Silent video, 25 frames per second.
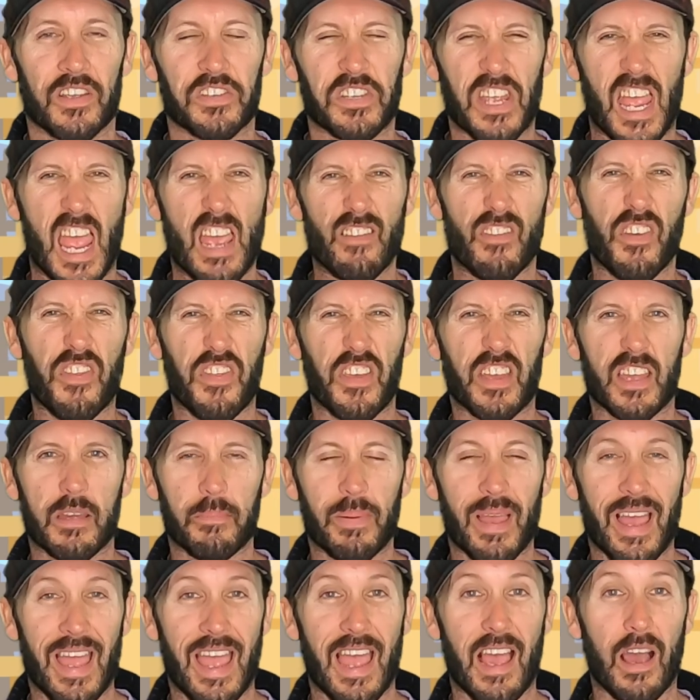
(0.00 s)
So have a think
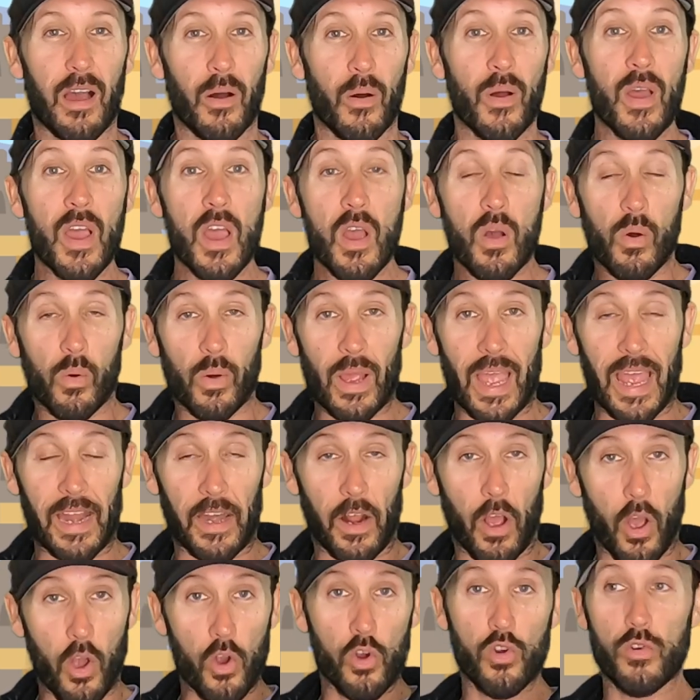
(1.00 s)
about how at
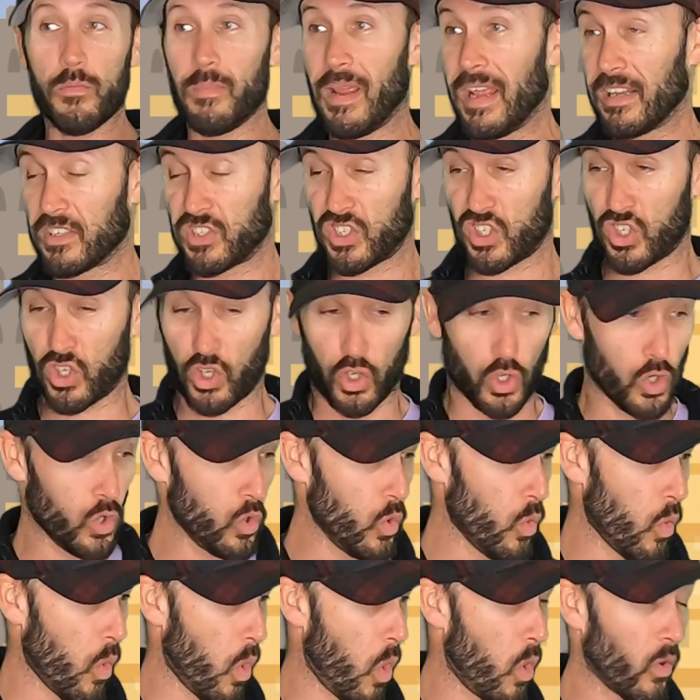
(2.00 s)
home, at
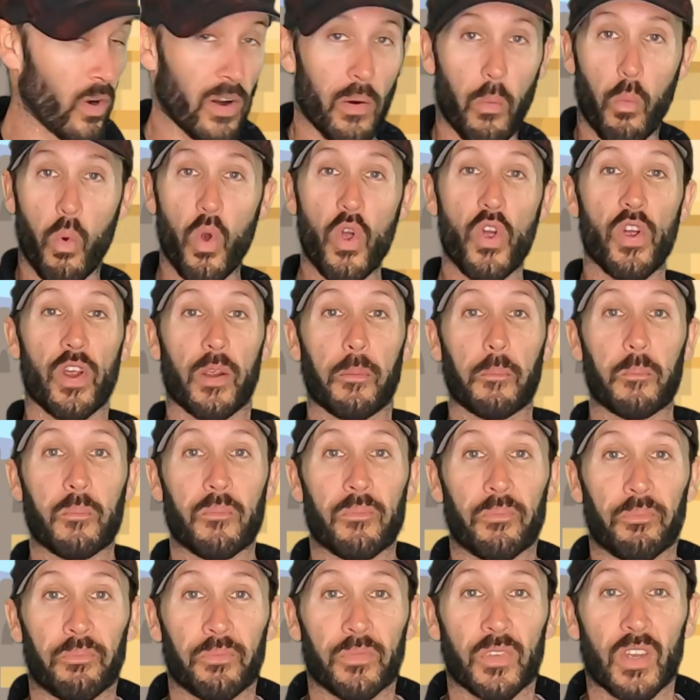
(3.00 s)
school, or at work,
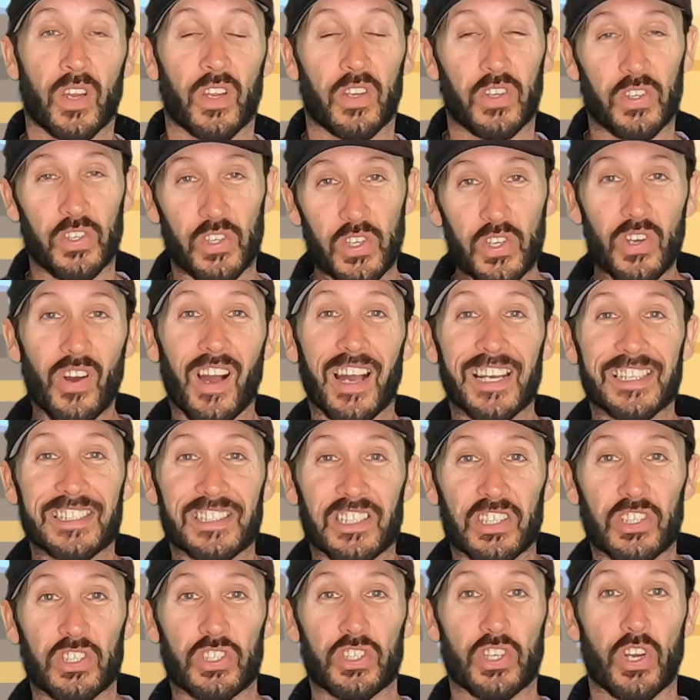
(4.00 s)
you guys
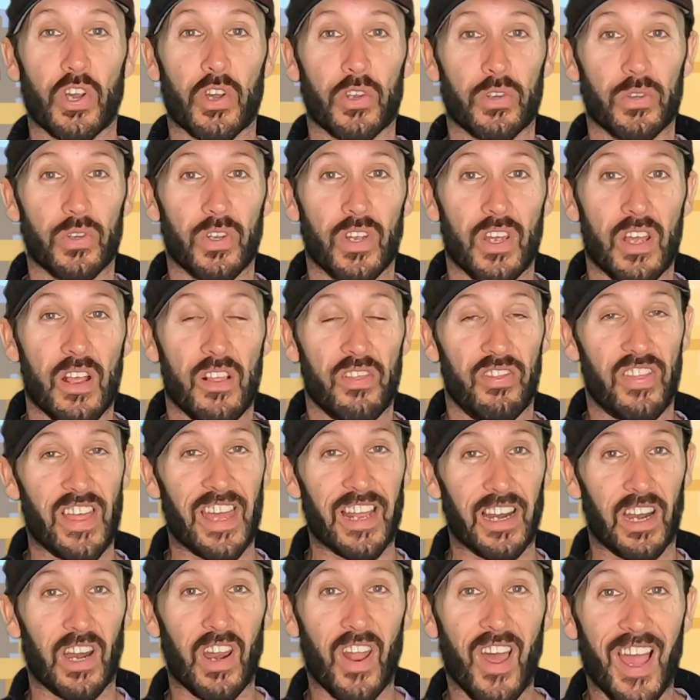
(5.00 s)
can show
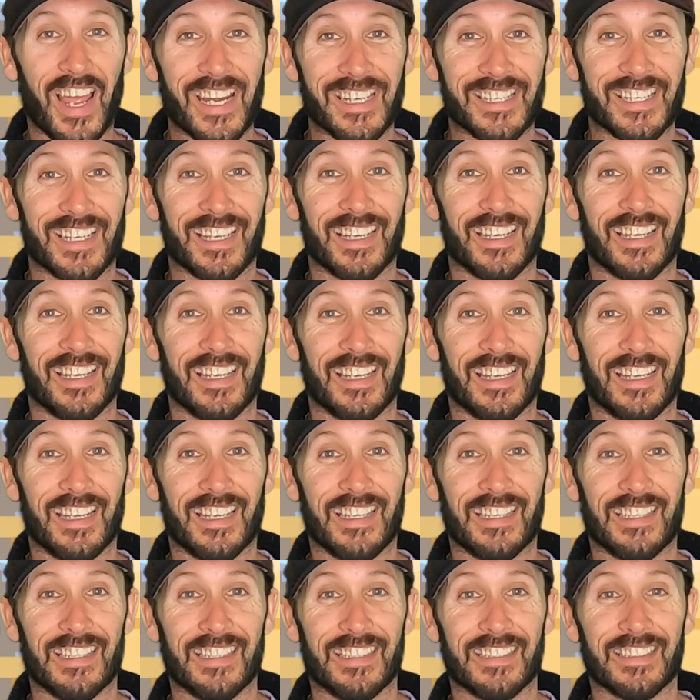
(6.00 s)
that light
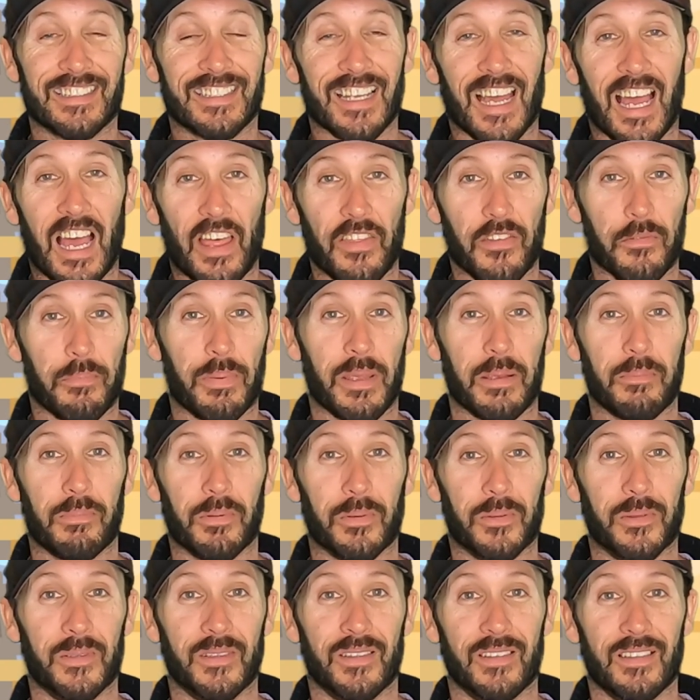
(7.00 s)
to other
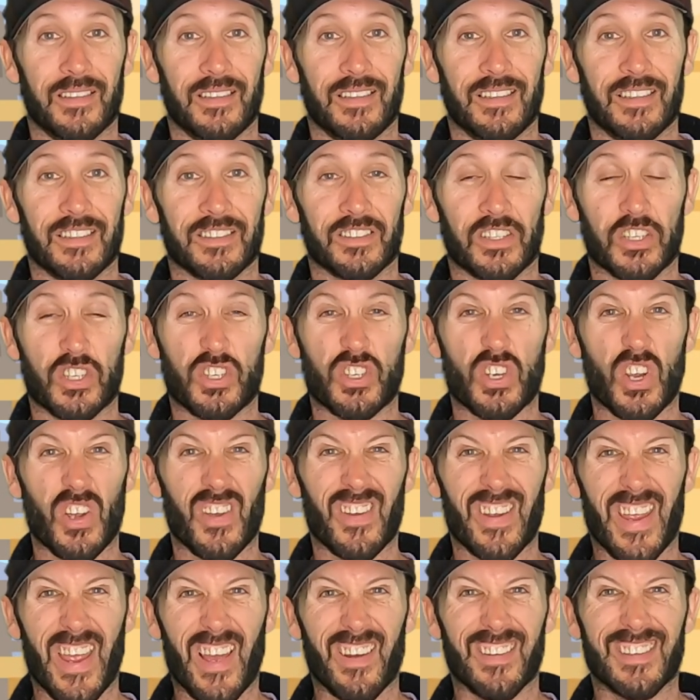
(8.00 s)
people, to show
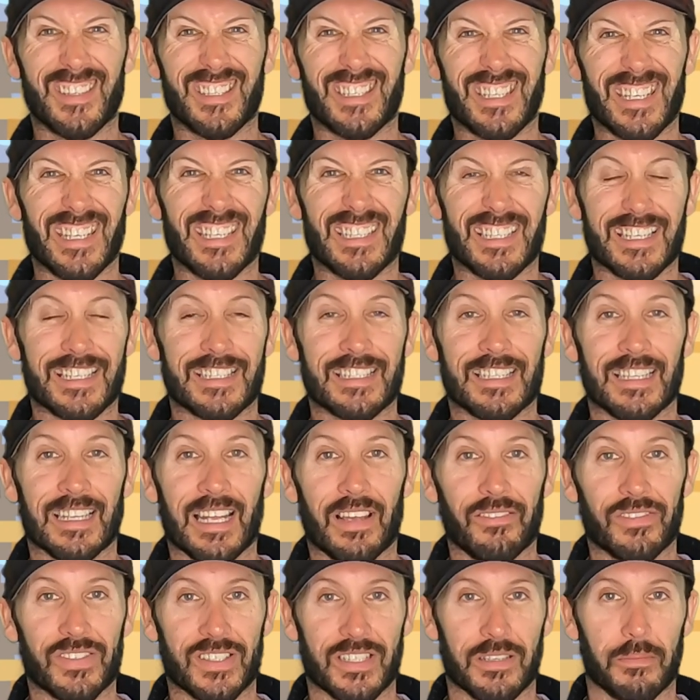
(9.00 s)
how Jesus
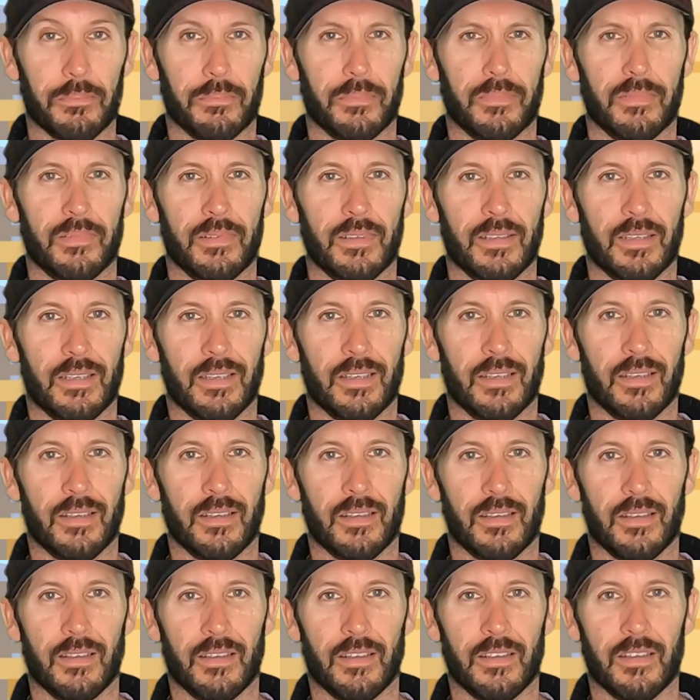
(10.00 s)
loves
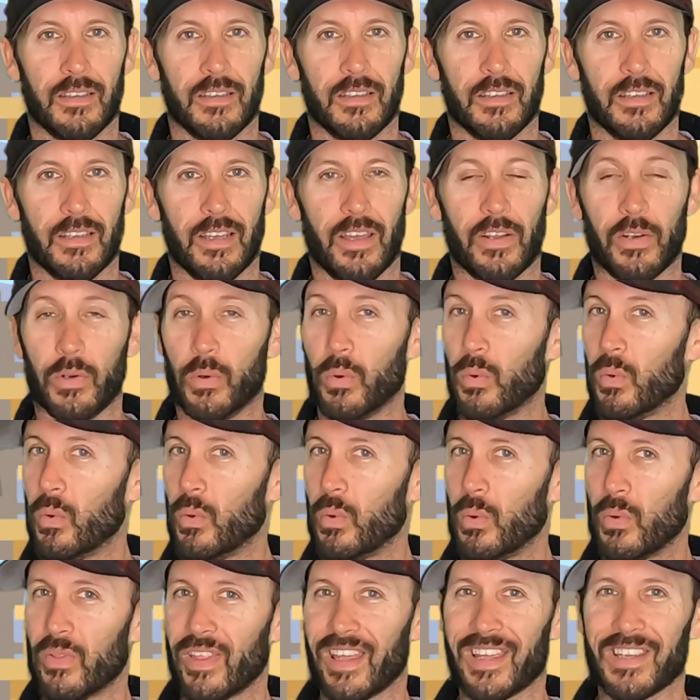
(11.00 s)
them in
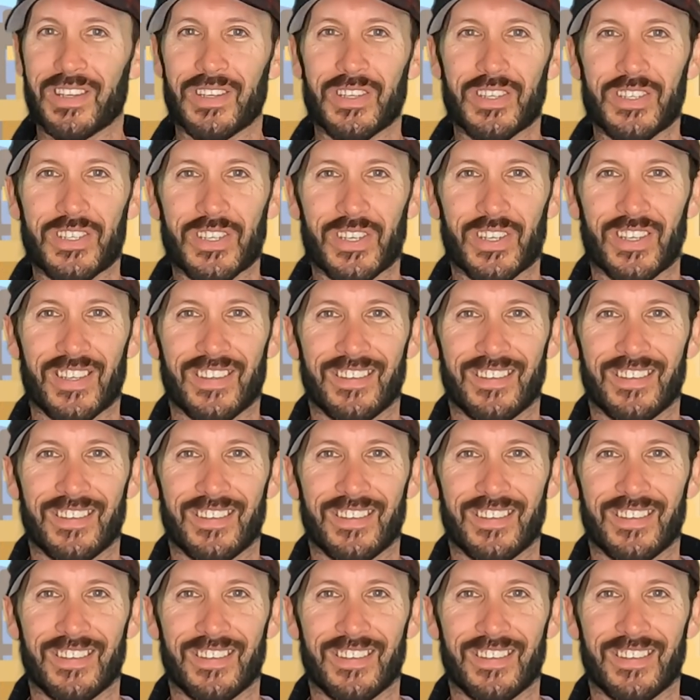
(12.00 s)
all that you do.